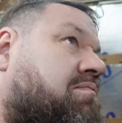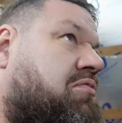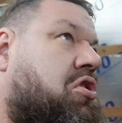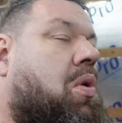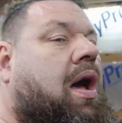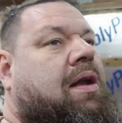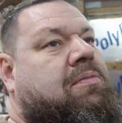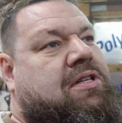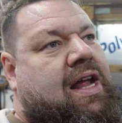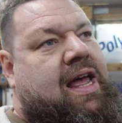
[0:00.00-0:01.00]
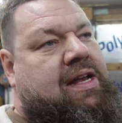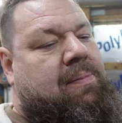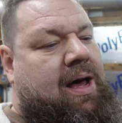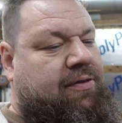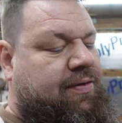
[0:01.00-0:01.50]
Few items that I had to
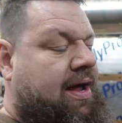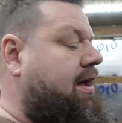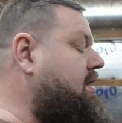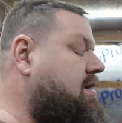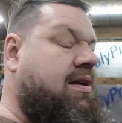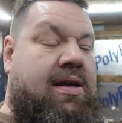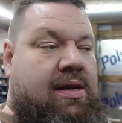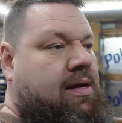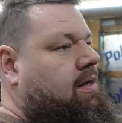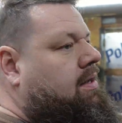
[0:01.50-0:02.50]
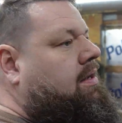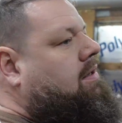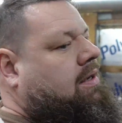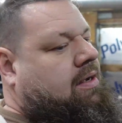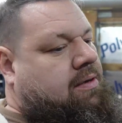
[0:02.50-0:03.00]
modify,
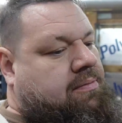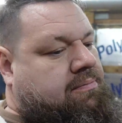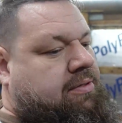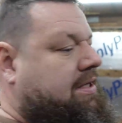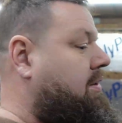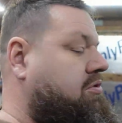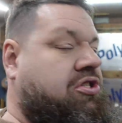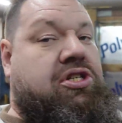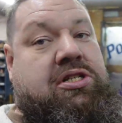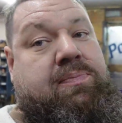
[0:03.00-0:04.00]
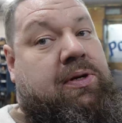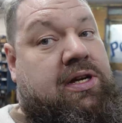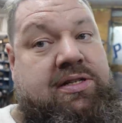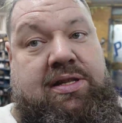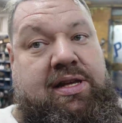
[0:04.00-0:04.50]
but that was just
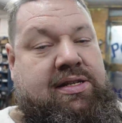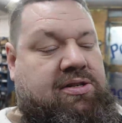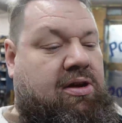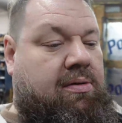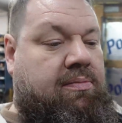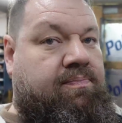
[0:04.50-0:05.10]
because of the install.